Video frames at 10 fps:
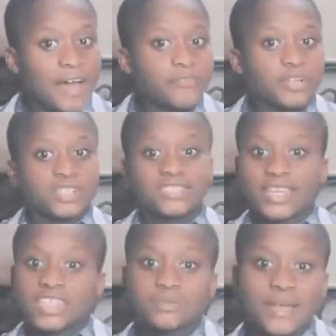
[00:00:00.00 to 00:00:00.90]
And for the
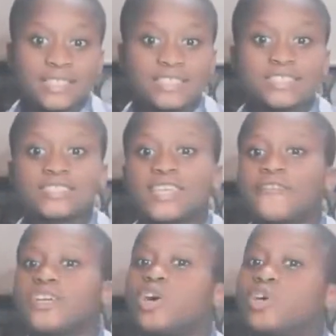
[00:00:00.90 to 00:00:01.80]
tech space, it's
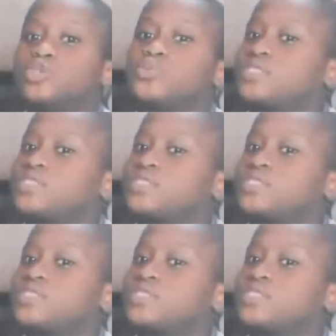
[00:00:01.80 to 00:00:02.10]
difficult to